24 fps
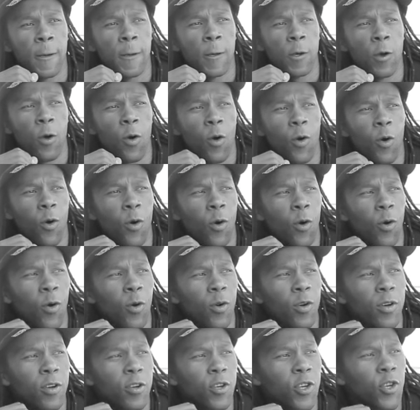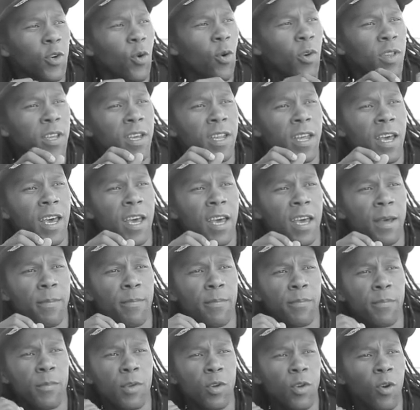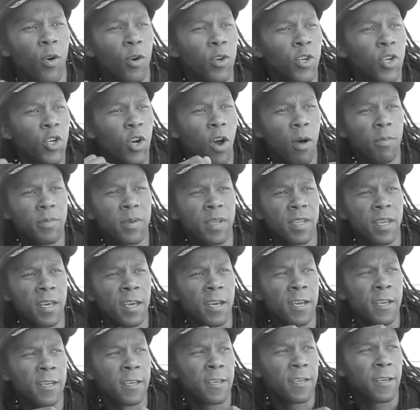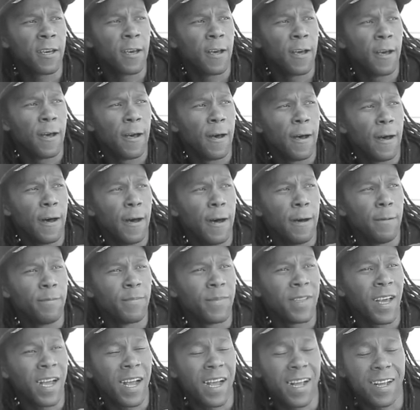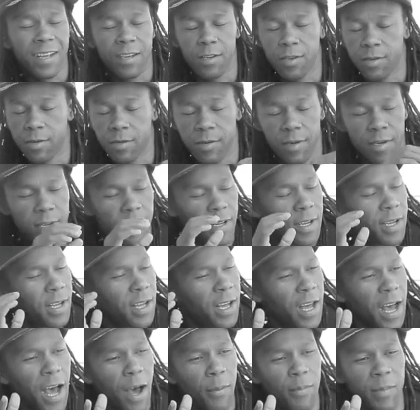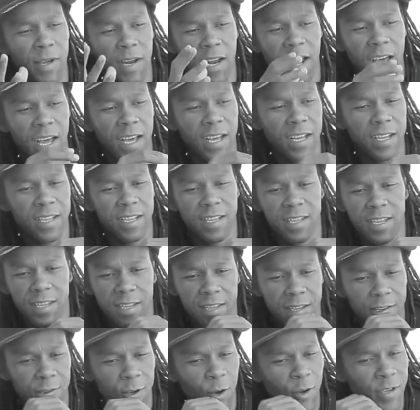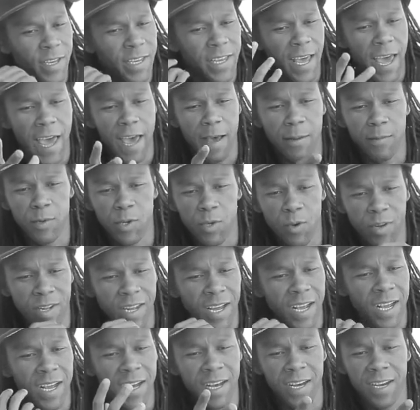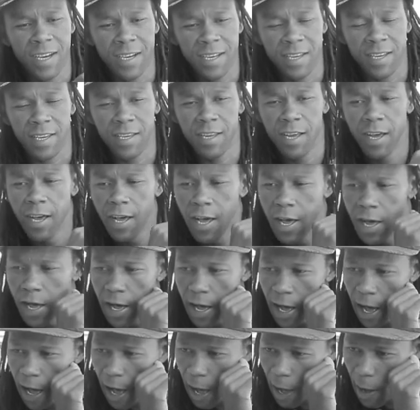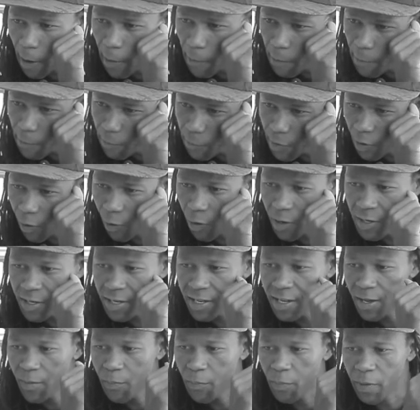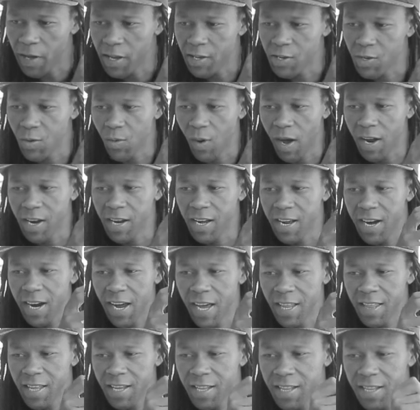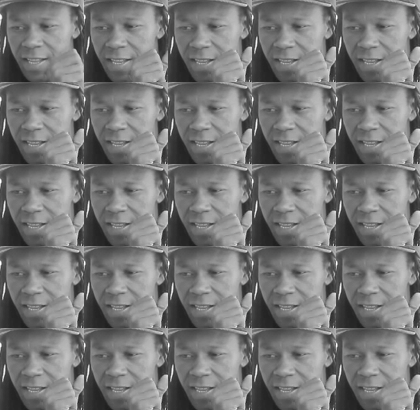your Shorty Dem, your Chopsticks, I mean like your Sams, your Dekers, because BC1 created